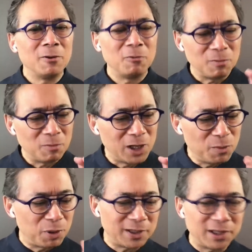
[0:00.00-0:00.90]
When you
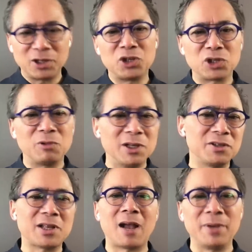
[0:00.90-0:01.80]
put the dishes away,
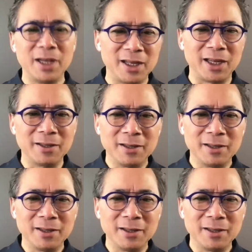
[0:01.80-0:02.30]
stop eating.